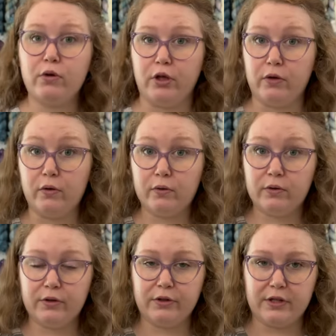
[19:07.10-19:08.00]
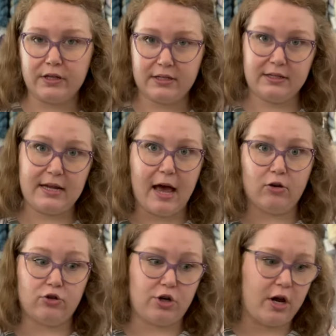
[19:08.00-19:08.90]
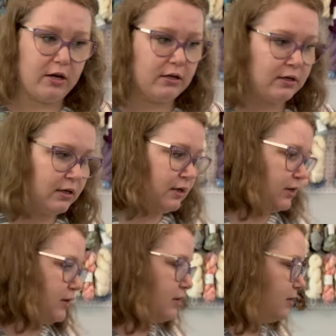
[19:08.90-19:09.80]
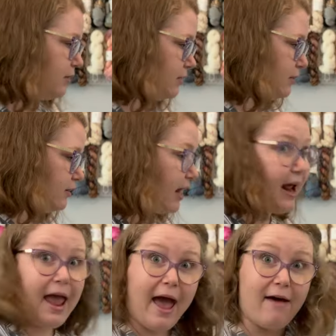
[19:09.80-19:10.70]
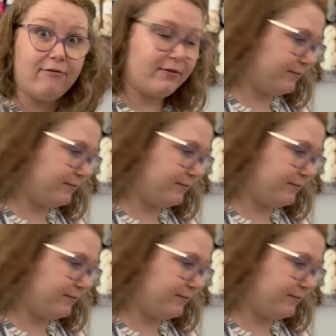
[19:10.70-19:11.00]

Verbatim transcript: you the nostalgia that I have.